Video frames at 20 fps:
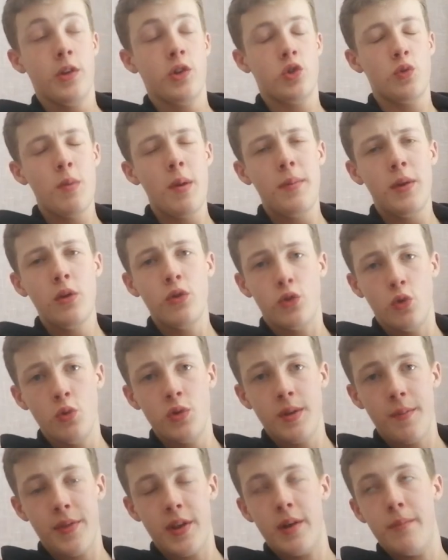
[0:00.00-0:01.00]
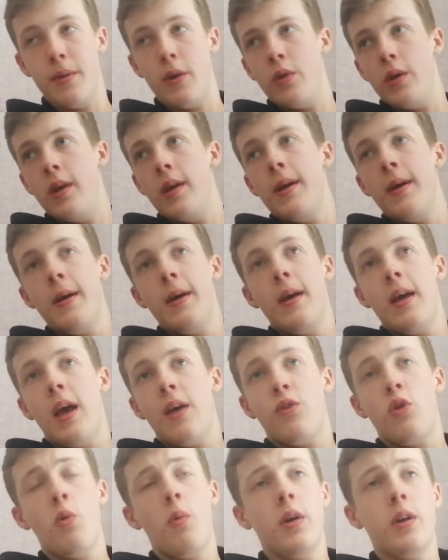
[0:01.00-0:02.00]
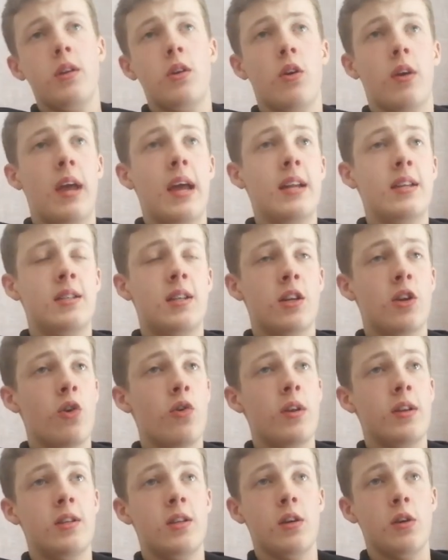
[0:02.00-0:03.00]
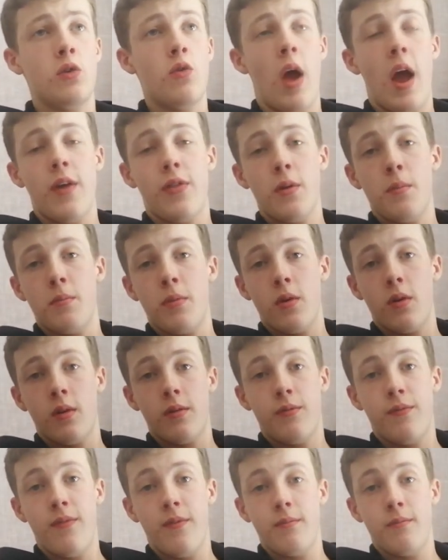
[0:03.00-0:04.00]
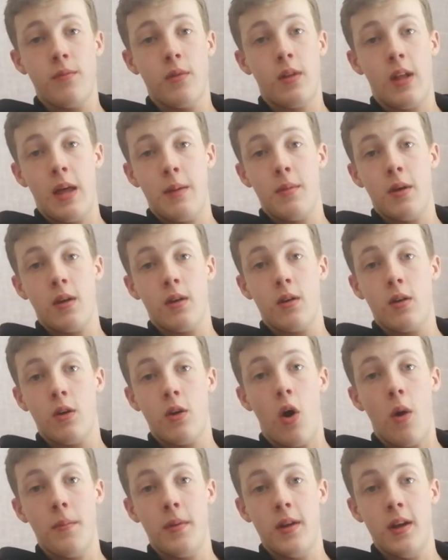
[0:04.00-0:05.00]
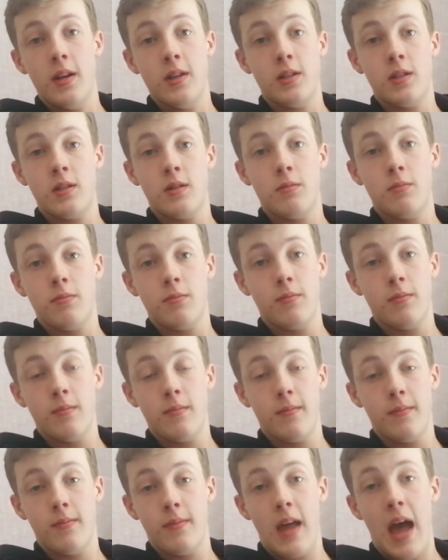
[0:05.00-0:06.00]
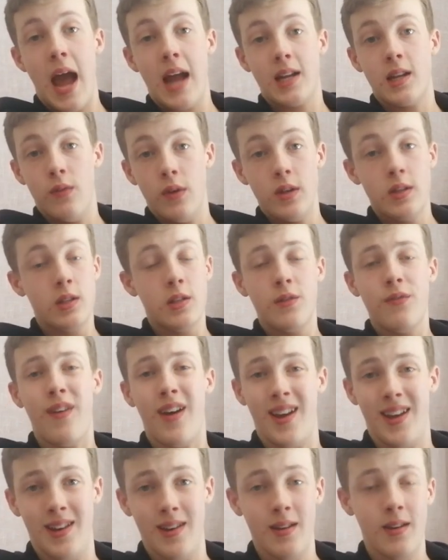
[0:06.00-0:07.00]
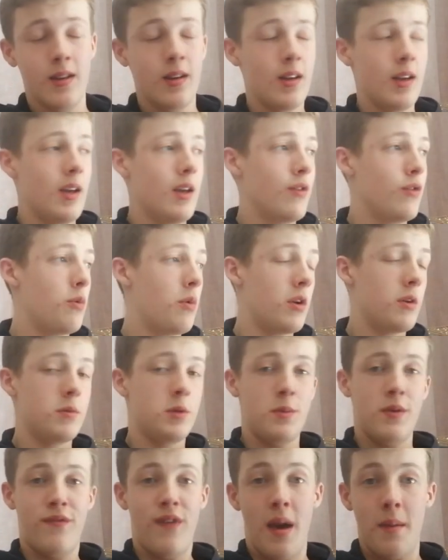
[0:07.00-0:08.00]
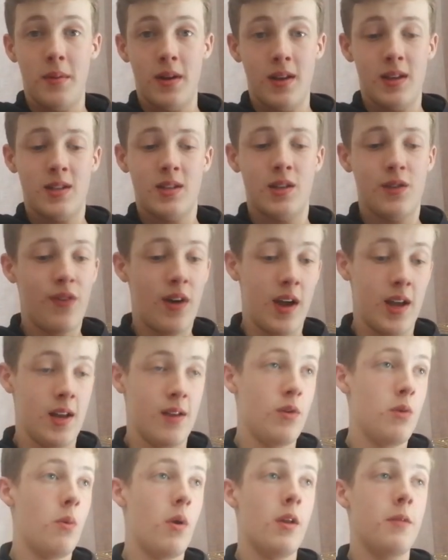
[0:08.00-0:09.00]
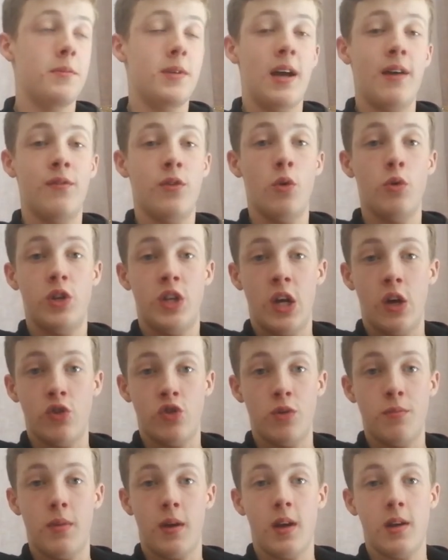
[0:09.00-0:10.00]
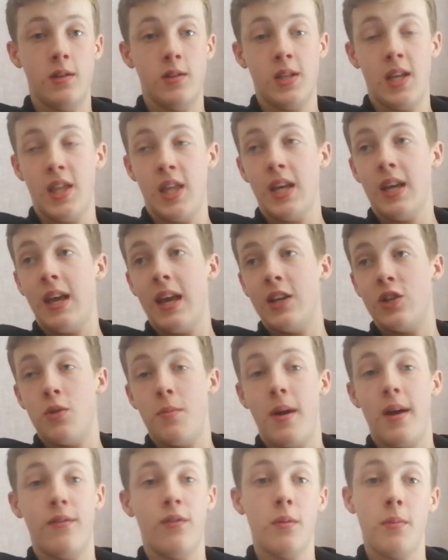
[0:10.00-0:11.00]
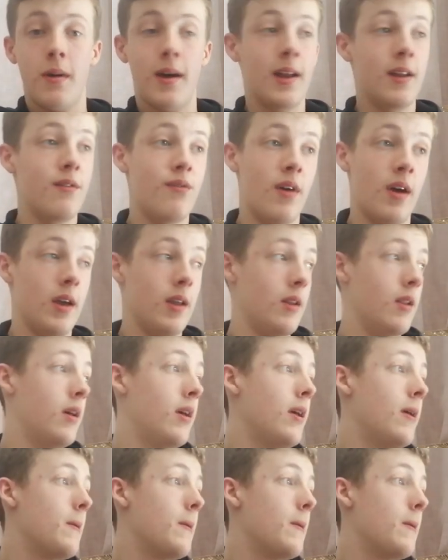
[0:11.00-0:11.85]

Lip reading: So maybe you'll do something about it. If you want your kids to turn into Greta Thunberg, climate communists, activists, fine. If you want them to be feminists, fine. If you want them to have no children because they think kids are bad for the planet, fine.